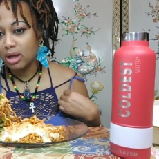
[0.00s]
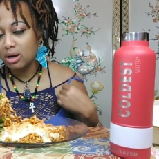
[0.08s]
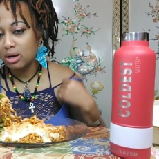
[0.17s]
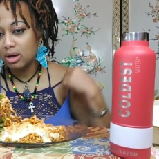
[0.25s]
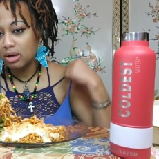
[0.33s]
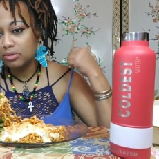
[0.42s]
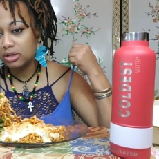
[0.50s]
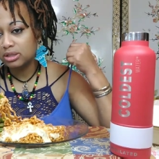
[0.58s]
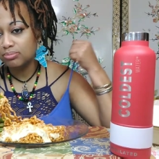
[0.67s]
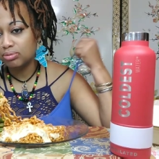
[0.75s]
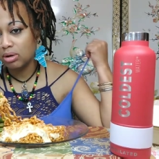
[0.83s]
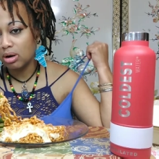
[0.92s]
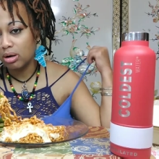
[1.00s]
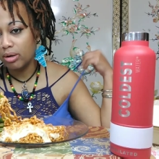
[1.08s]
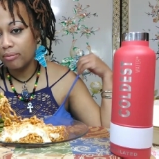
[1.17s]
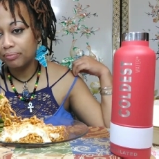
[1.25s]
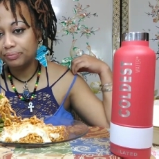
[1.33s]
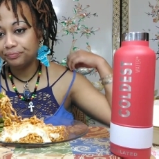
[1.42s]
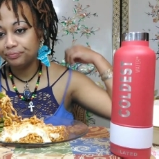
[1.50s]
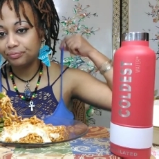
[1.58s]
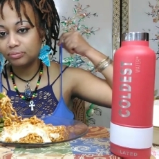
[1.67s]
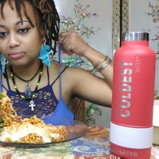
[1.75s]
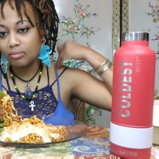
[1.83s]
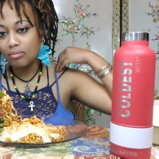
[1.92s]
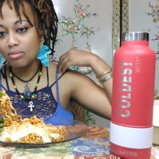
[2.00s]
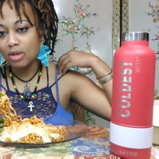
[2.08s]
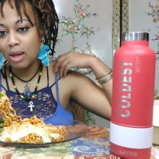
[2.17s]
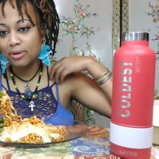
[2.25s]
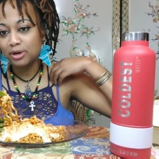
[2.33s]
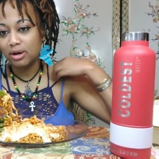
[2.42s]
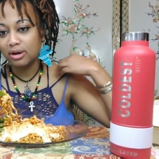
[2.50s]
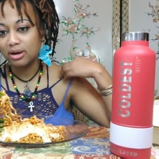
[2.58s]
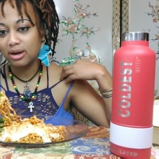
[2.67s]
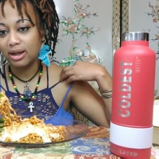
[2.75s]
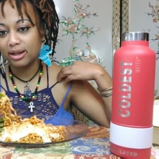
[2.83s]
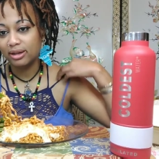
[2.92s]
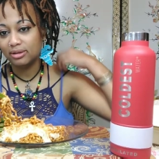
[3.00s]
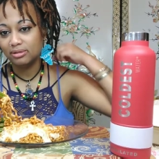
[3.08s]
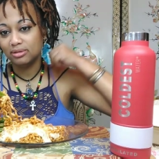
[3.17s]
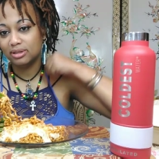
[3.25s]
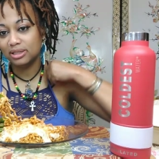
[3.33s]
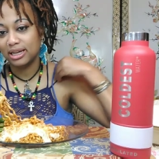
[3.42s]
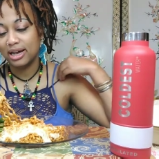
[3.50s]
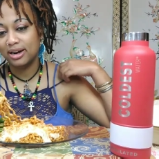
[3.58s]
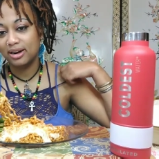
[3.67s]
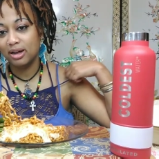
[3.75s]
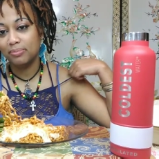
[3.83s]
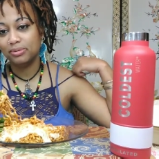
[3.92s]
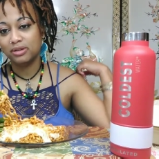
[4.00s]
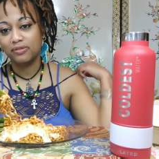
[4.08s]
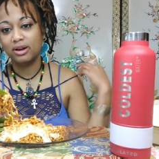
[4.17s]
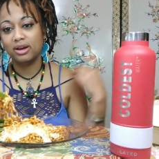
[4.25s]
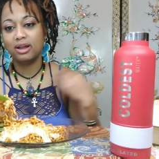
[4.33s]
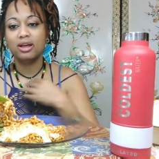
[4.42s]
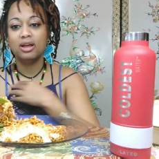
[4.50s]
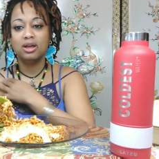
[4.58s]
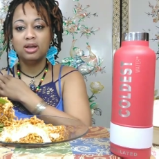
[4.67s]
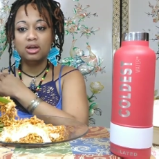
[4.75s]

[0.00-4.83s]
I love this bra. I'll be trying to like design it up and stuff like that.